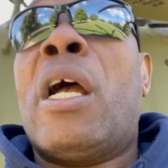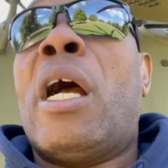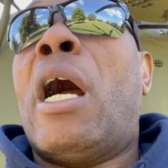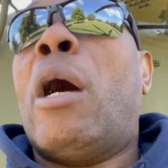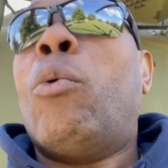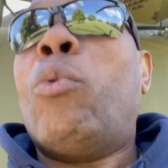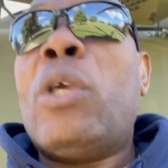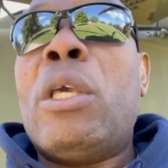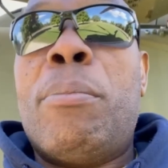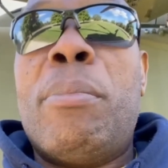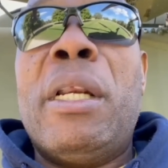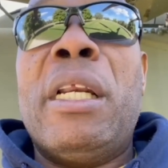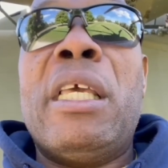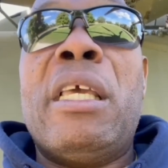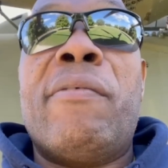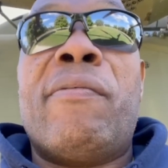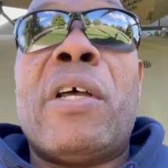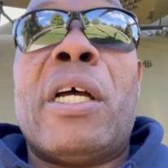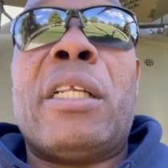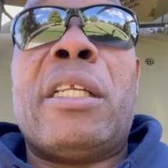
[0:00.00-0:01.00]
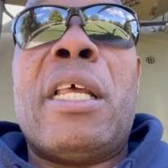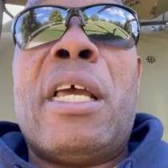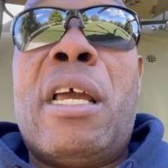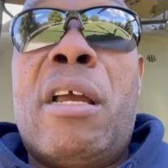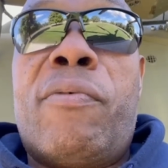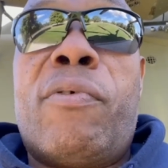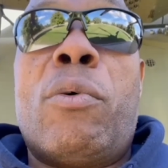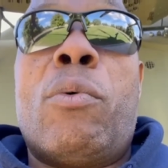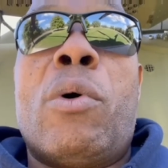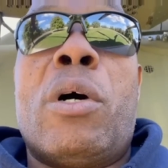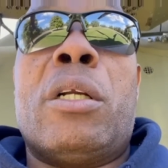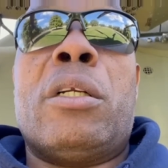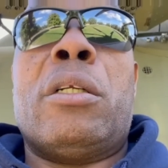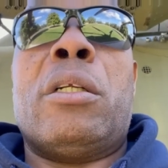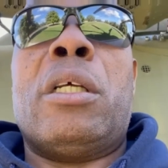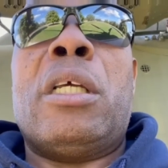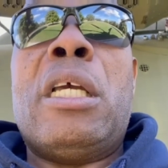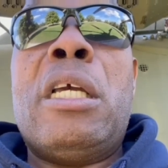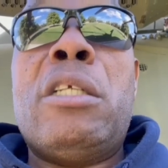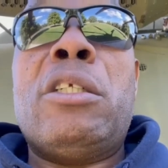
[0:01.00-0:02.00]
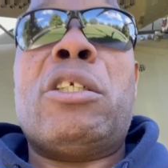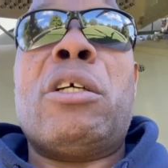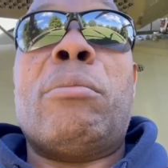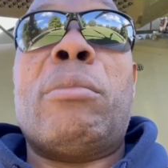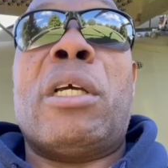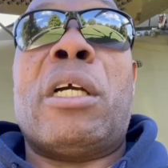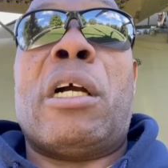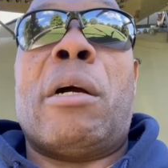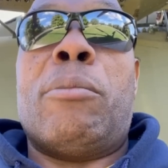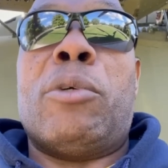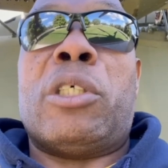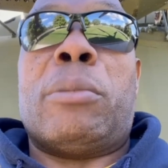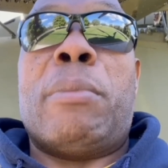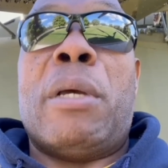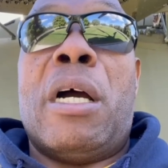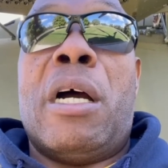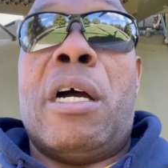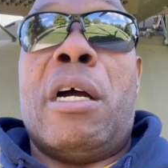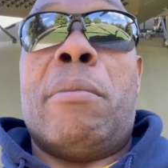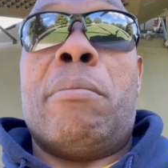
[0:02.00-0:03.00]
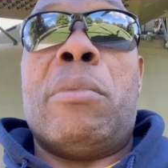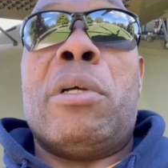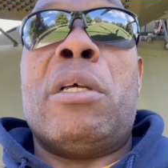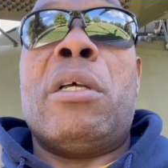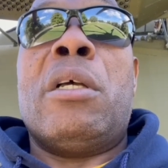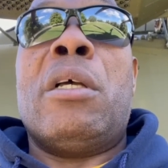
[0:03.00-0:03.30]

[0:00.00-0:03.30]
and we believe that everyone in Jamaica must be armed.